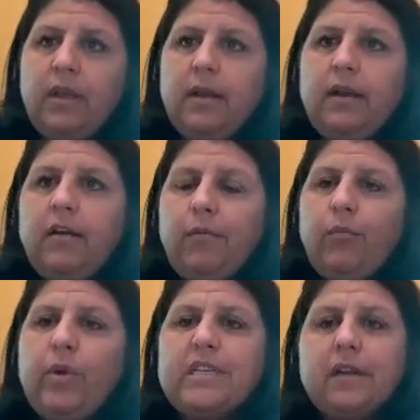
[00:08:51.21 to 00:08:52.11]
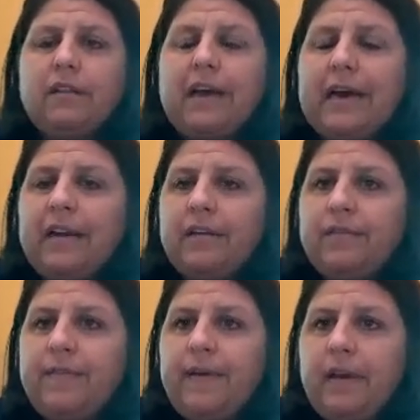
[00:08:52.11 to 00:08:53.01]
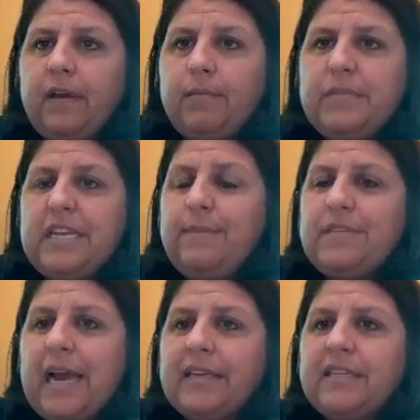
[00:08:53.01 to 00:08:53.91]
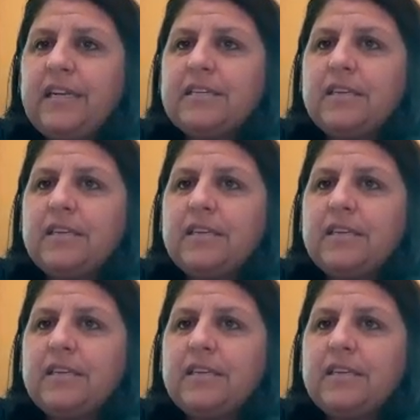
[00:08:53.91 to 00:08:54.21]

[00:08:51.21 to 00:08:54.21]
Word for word: um, we did a lot of um, team tactics.